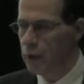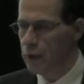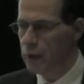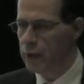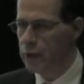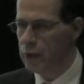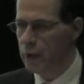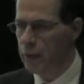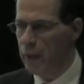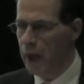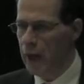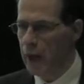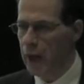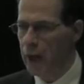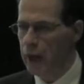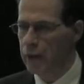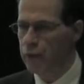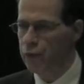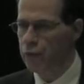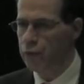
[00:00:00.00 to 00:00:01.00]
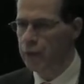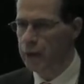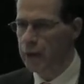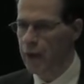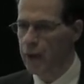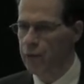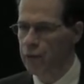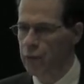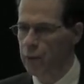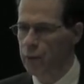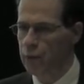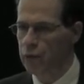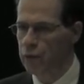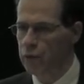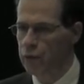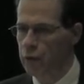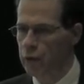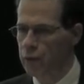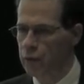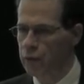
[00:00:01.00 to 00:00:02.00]
in demand for government
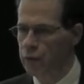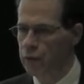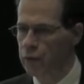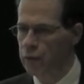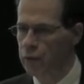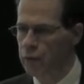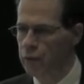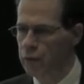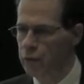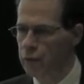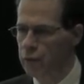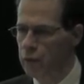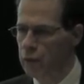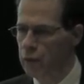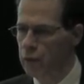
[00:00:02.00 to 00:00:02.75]
services.